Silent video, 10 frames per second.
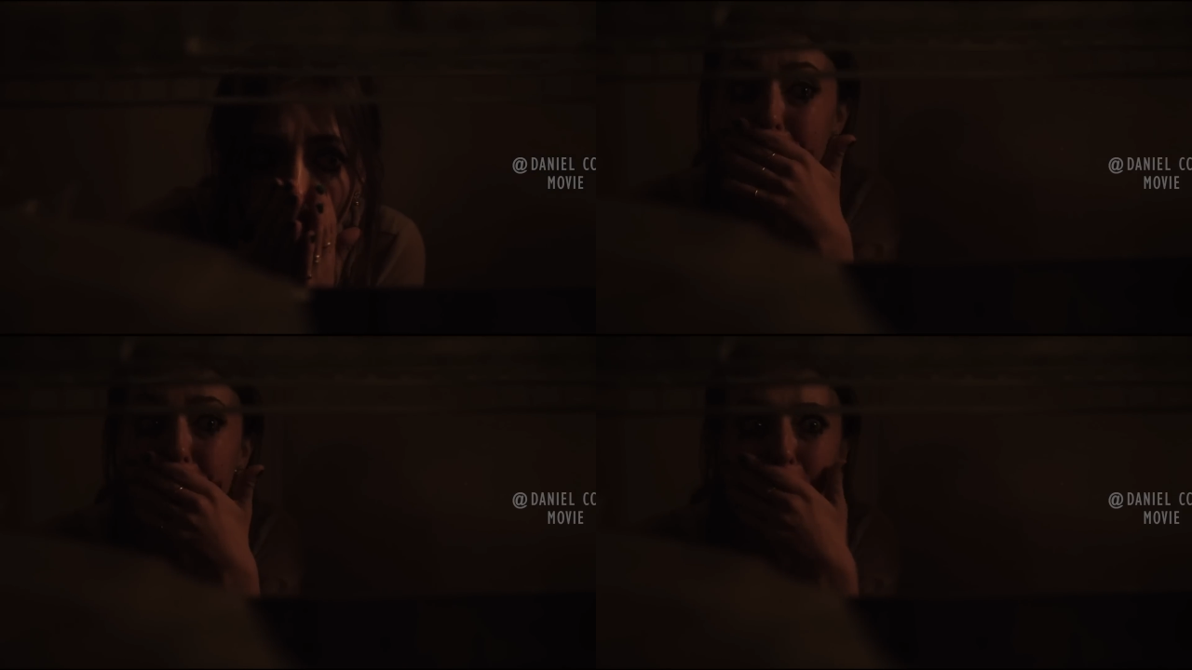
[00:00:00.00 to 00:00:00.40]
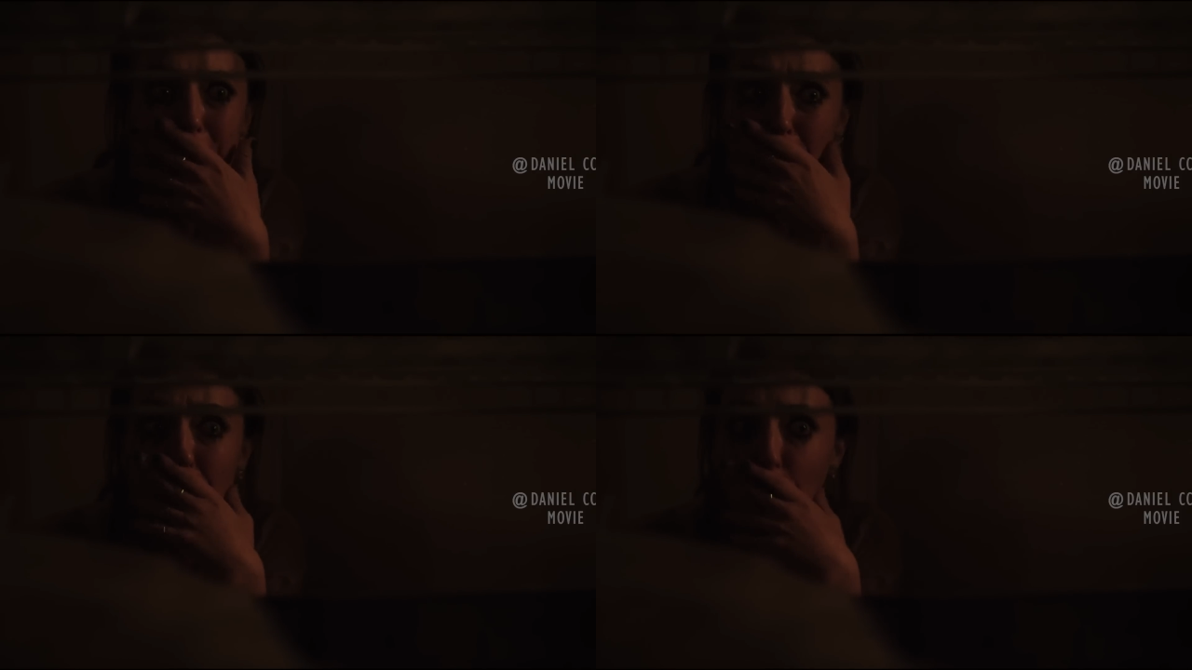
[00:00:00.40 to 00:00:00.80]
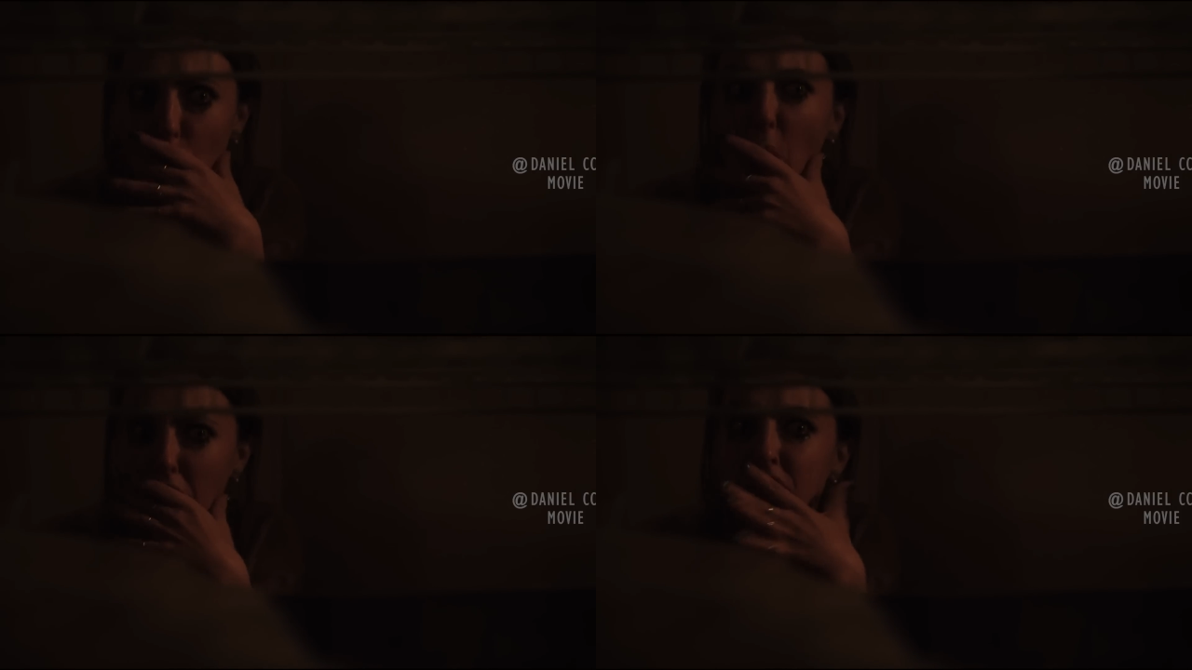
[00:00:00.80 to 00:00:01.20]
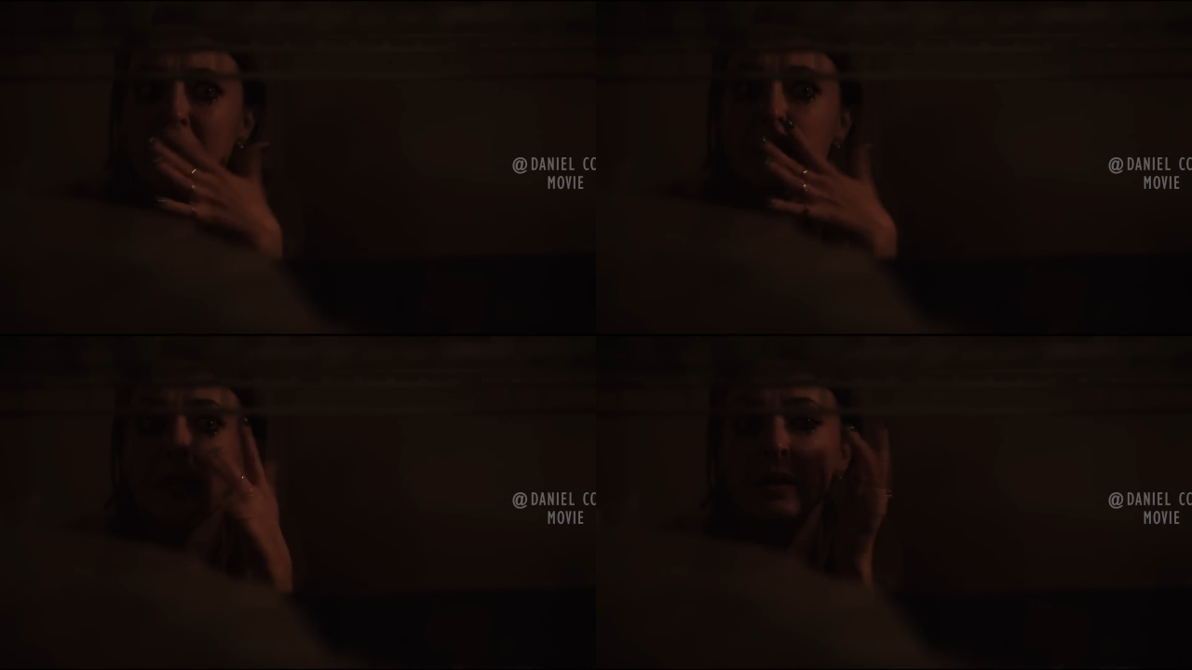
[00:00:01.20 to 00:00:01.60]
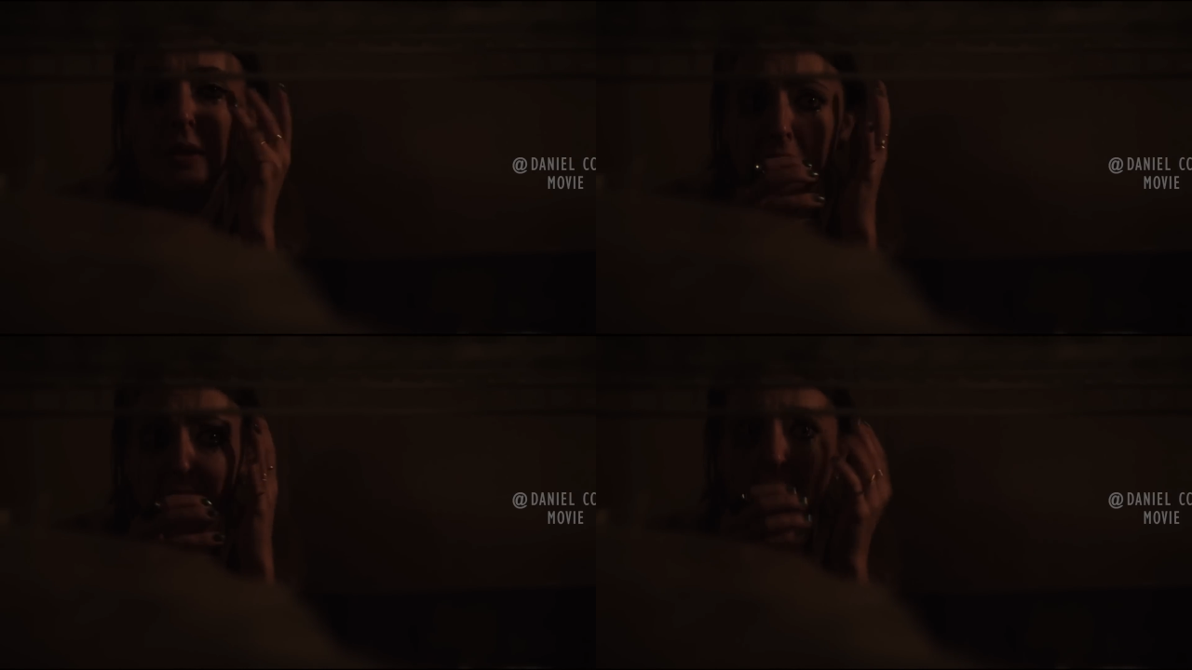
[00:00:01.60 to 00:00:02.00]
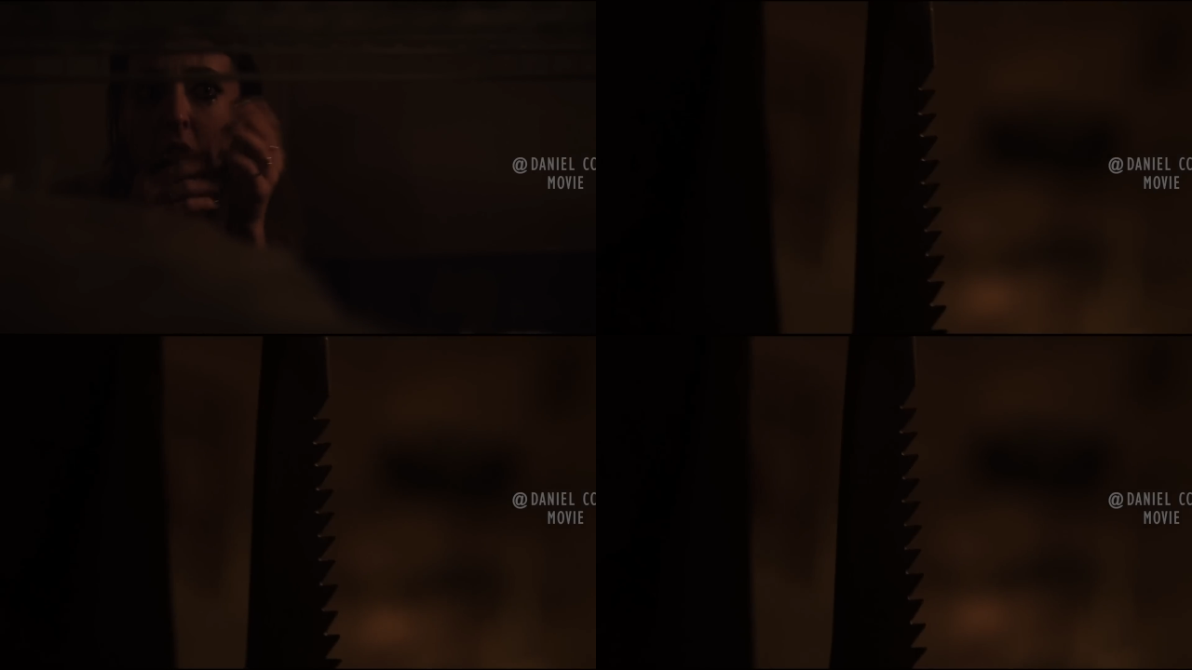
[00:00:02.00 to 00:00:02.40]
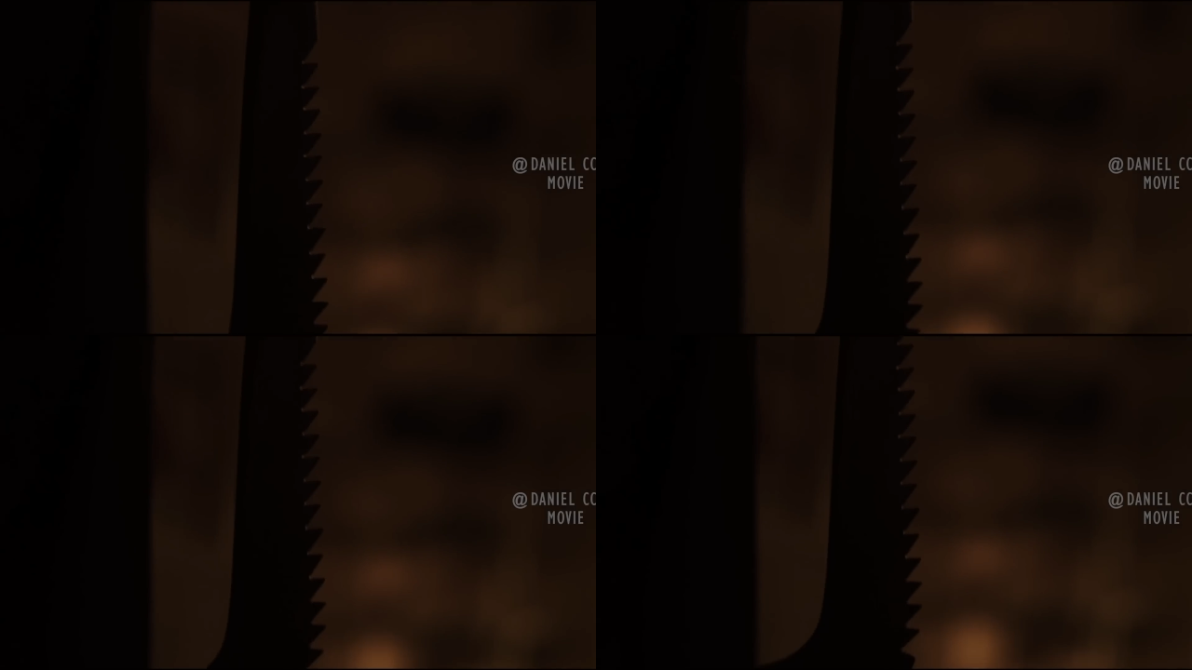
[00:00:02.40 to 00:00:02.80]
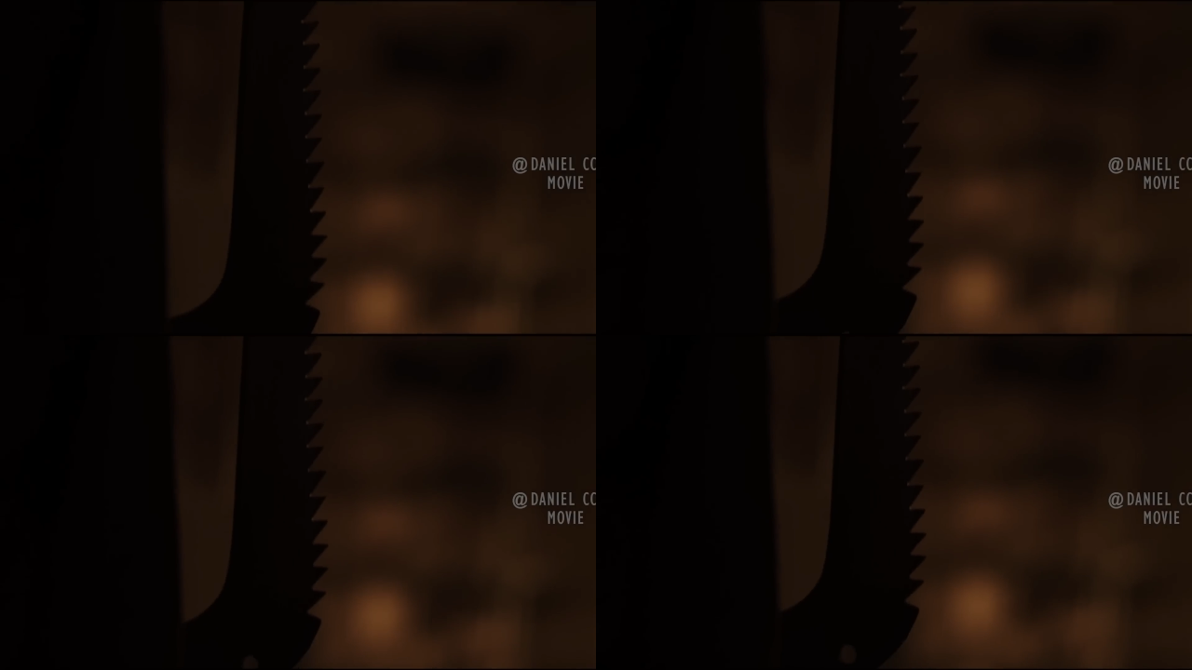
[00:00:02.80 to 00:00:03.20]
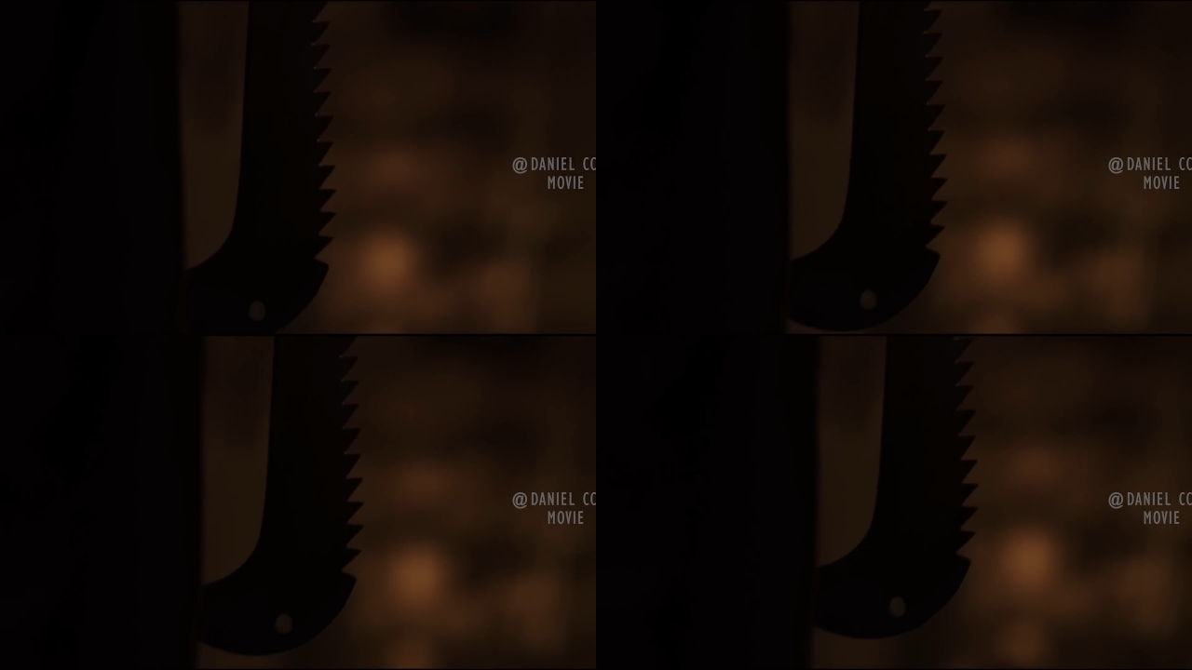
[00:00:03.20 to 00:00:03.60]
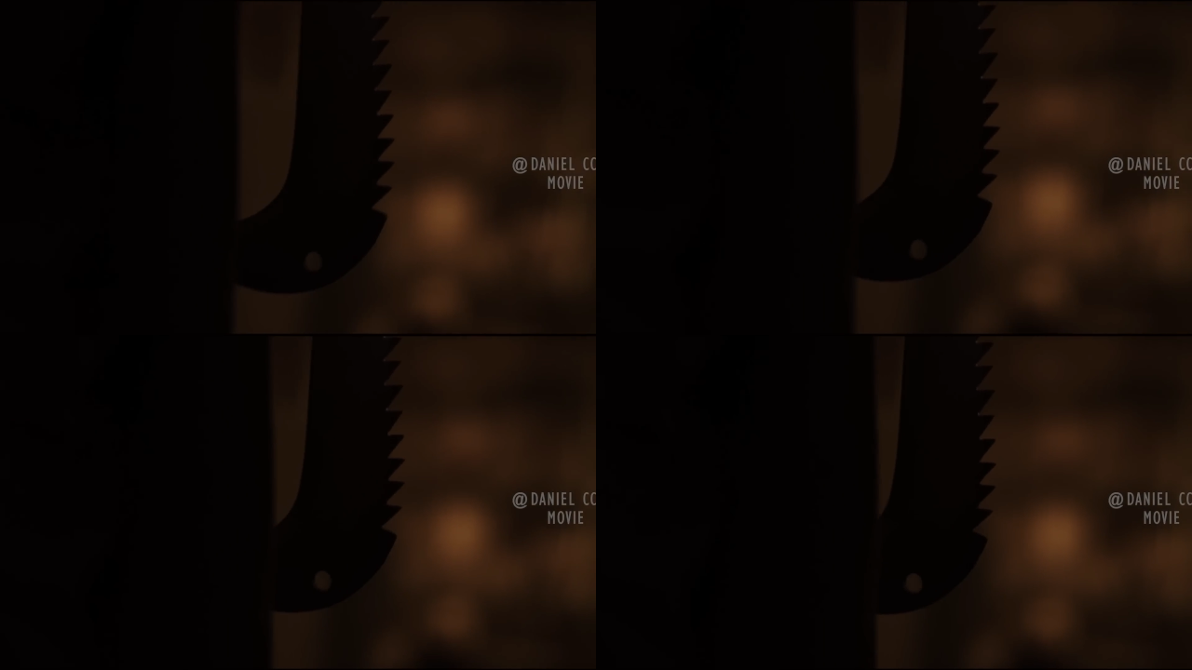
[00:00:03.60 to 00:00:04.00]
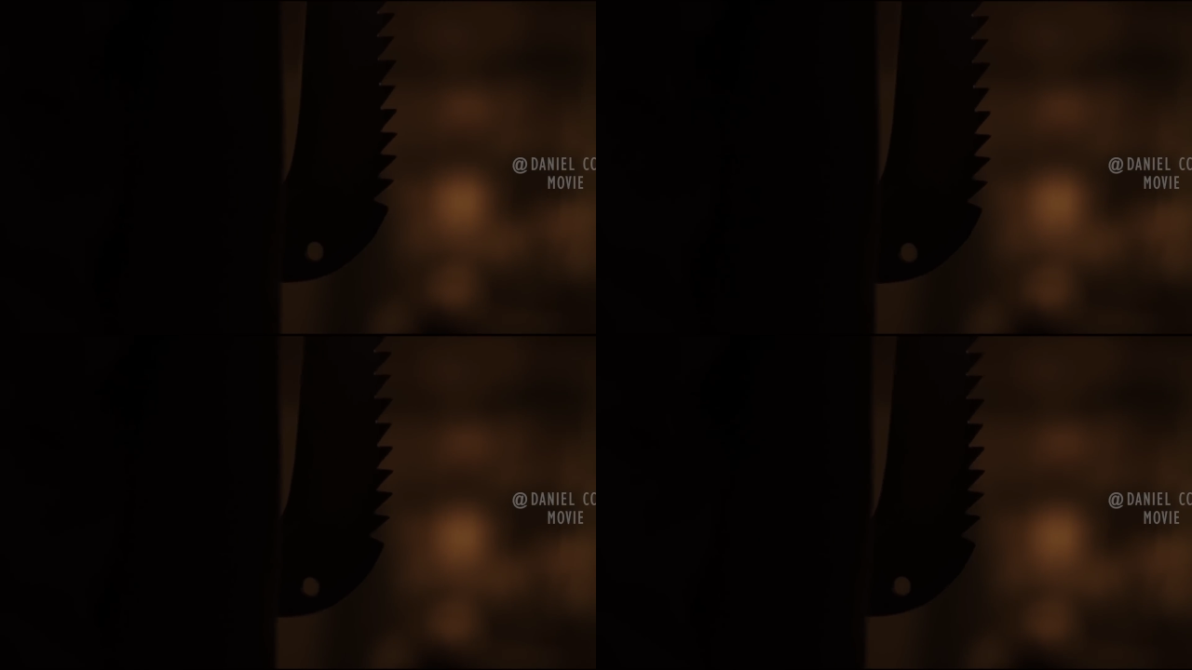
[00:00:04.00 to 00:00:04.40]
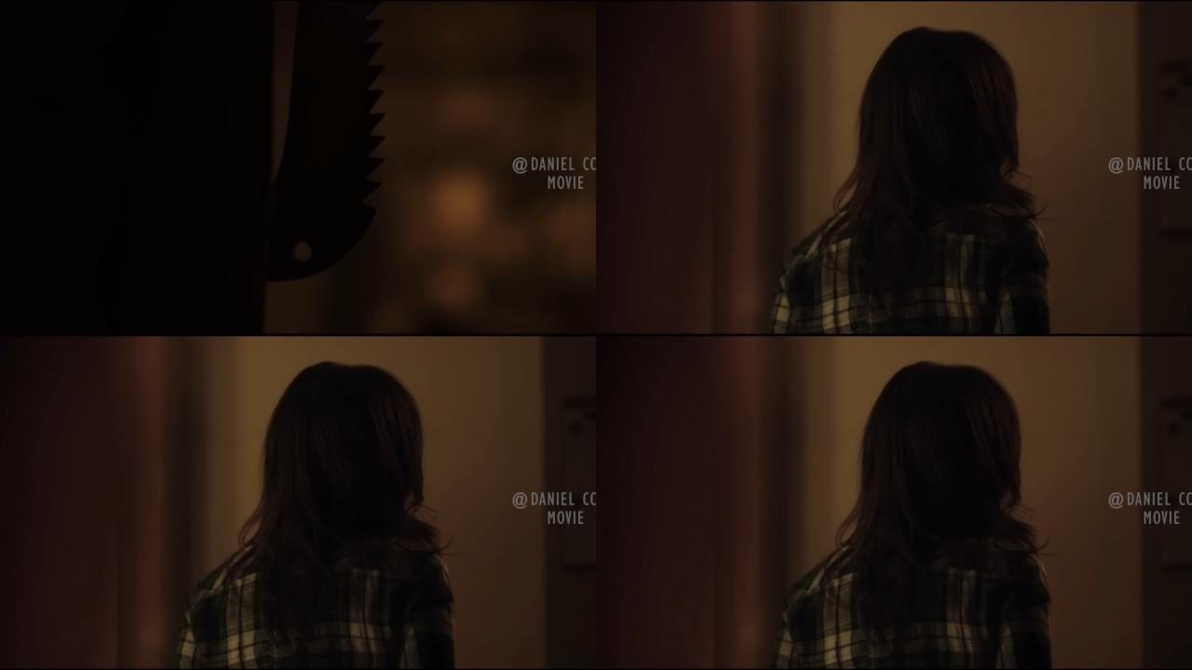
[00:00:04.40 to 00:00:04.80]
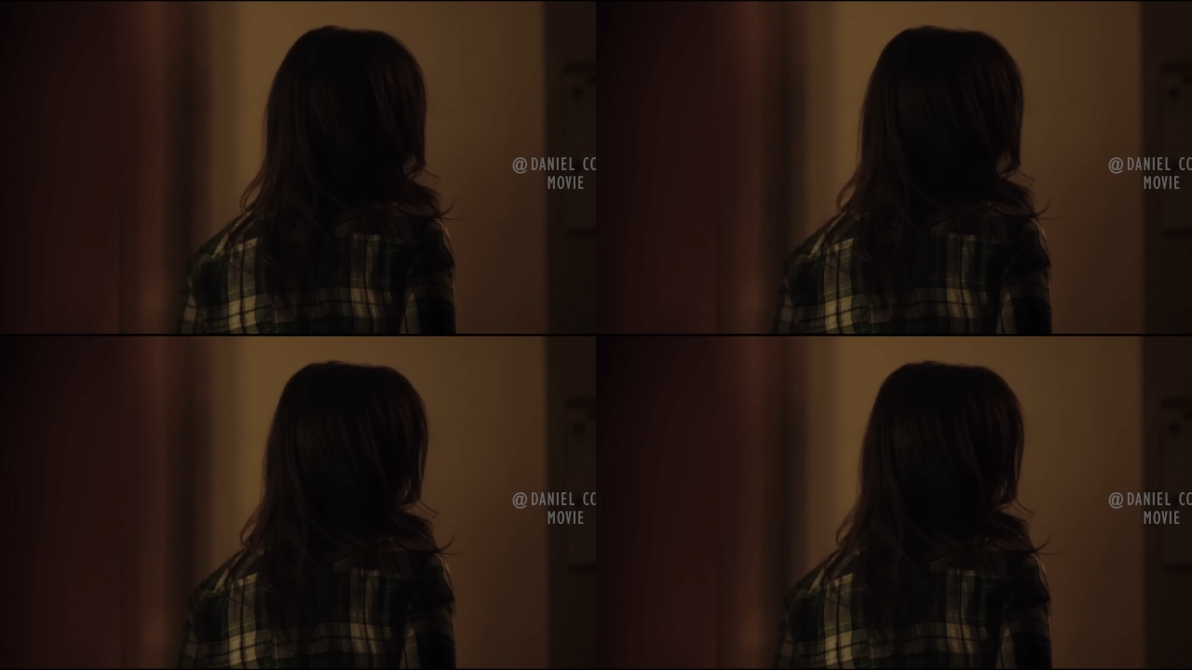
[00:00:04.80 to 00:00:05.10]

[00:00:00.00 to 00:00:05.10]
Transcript: No face is visible, so there are no lips to read.